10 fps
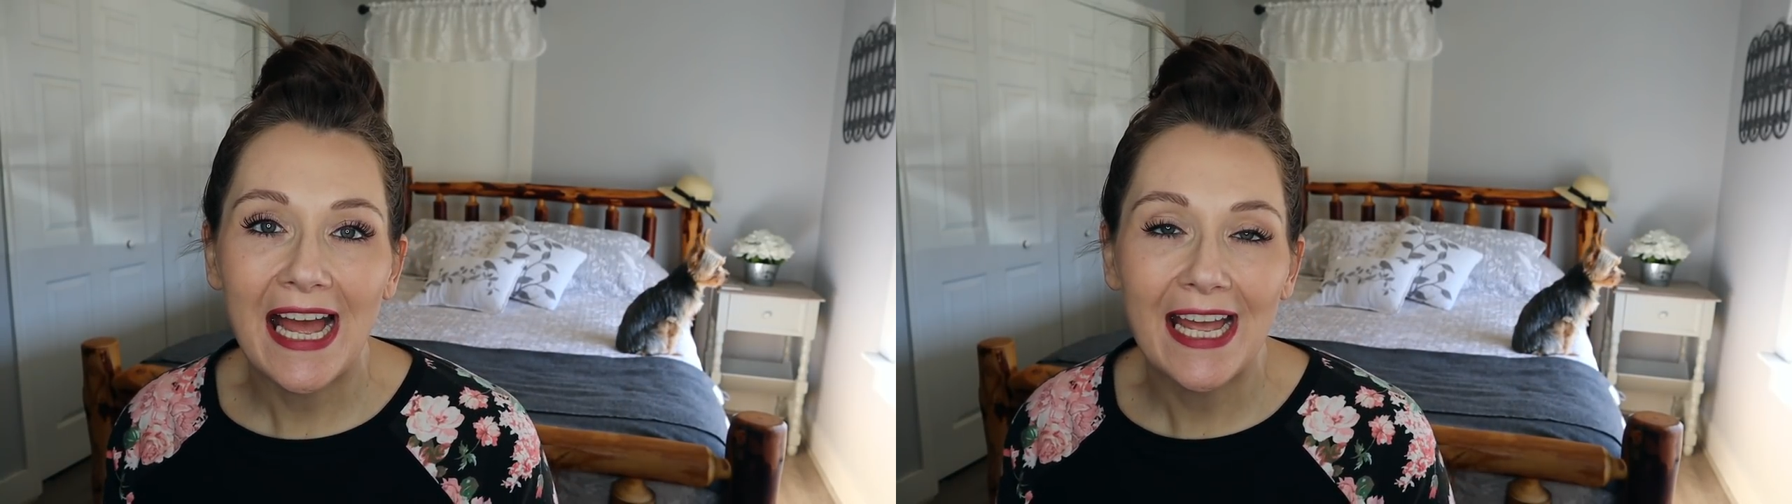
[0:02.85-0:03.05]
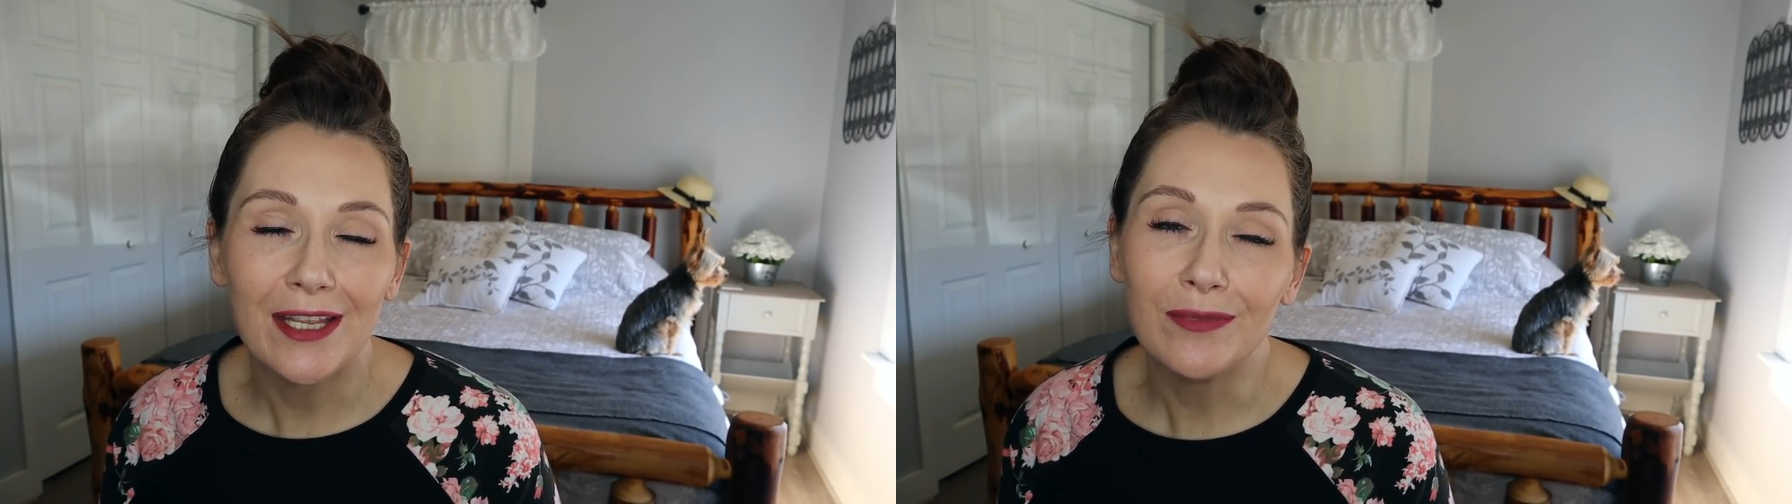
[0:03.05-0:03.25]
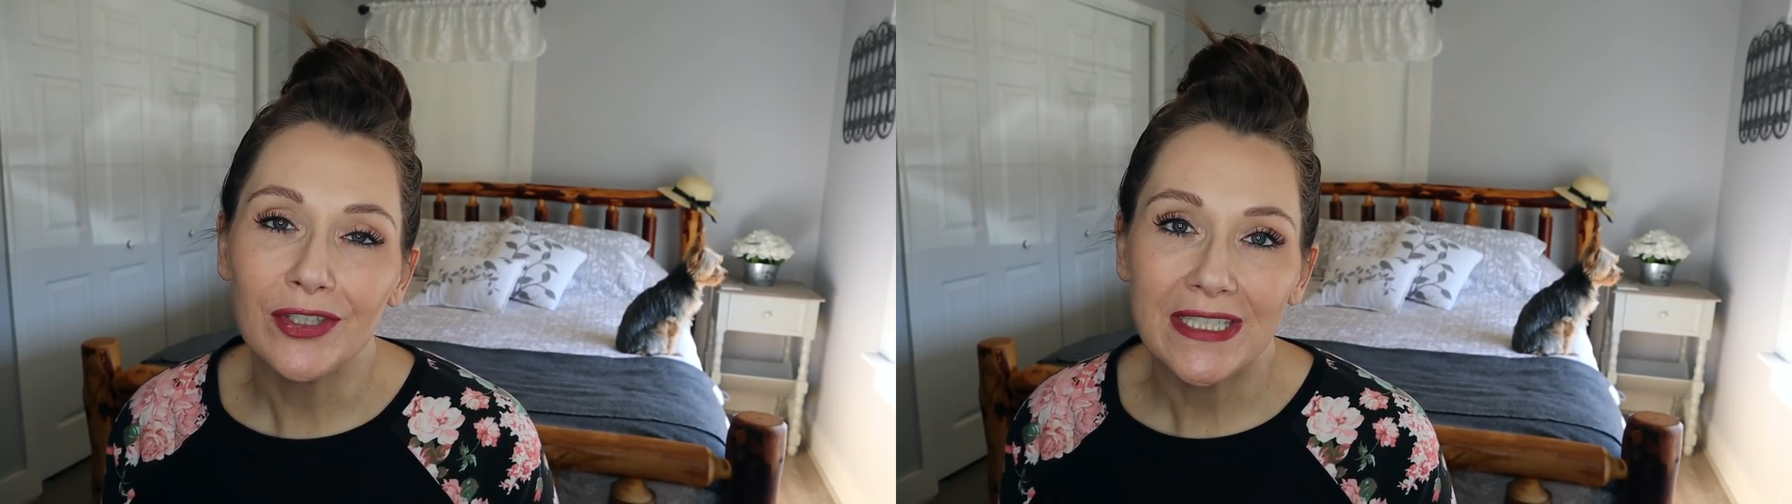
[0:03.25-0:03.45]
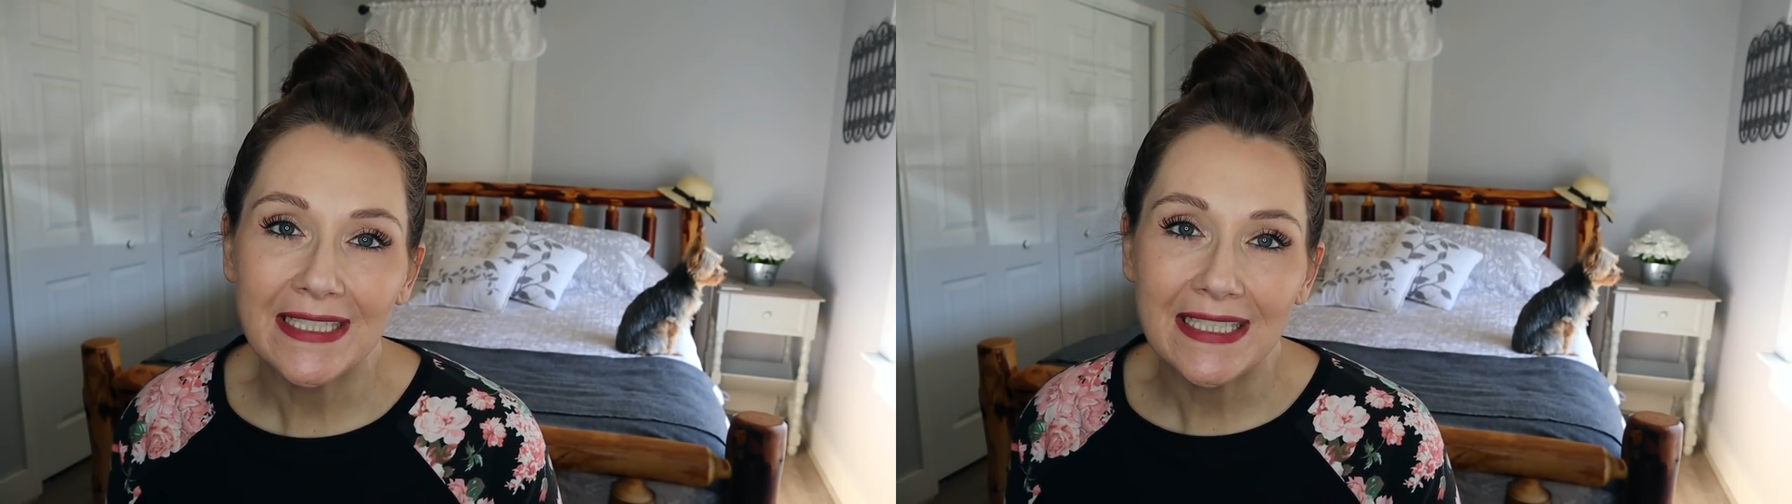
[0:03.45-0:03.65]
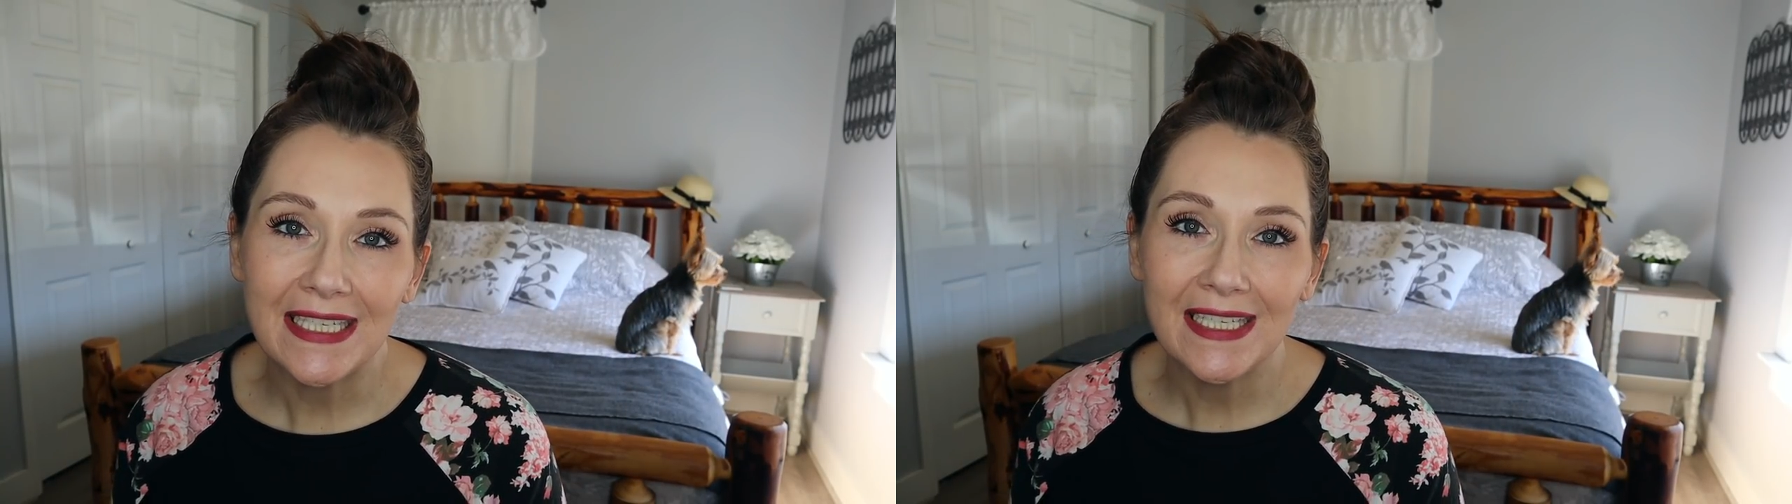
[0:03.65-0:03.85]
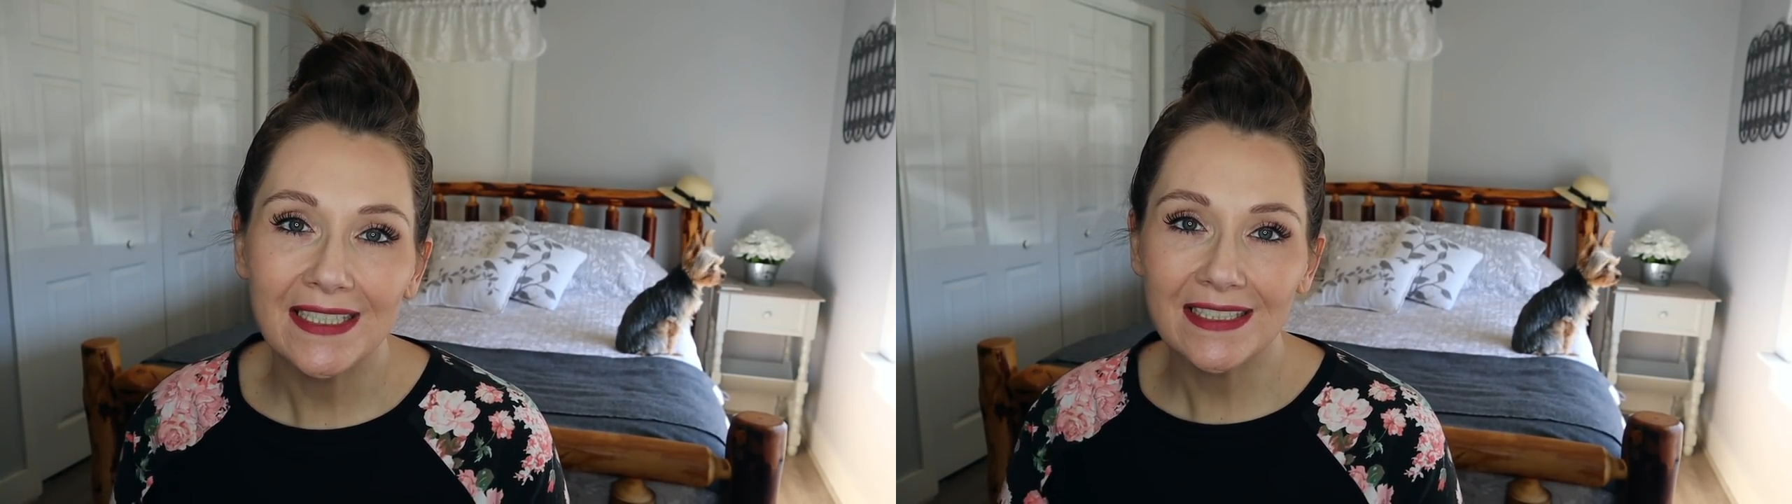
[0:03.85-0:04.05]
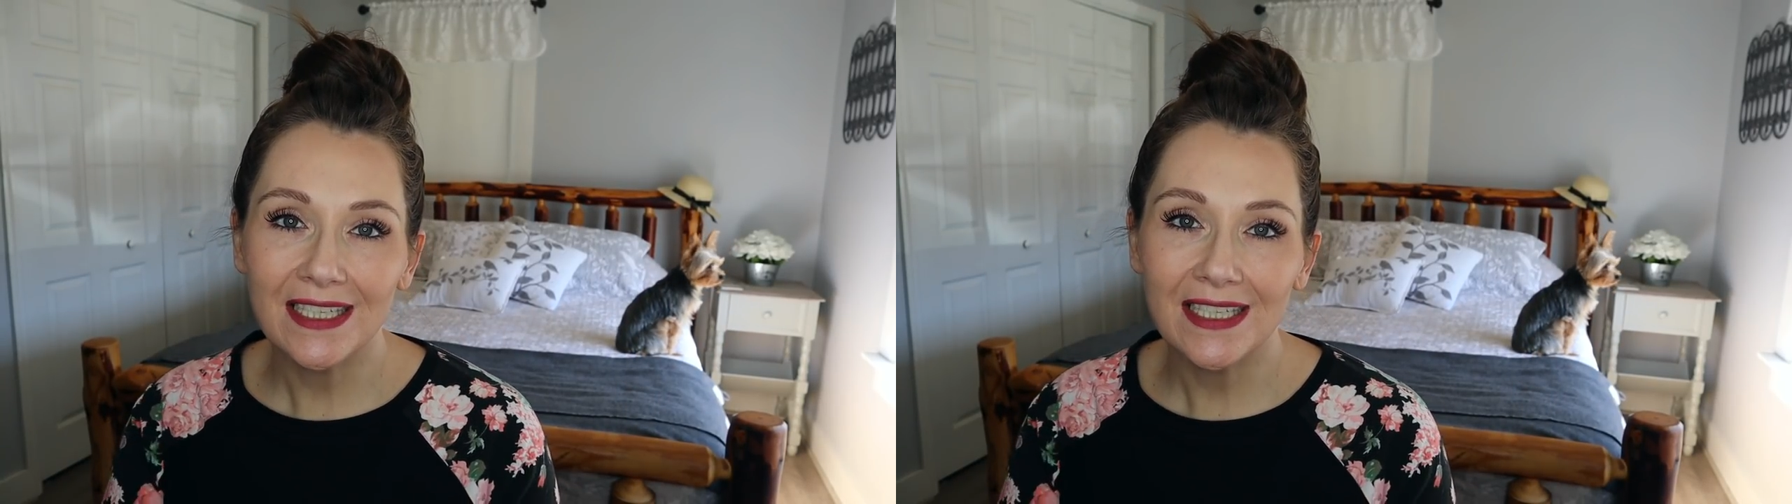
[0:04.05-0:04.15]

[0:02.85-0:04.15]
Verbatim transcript: I'm Christy.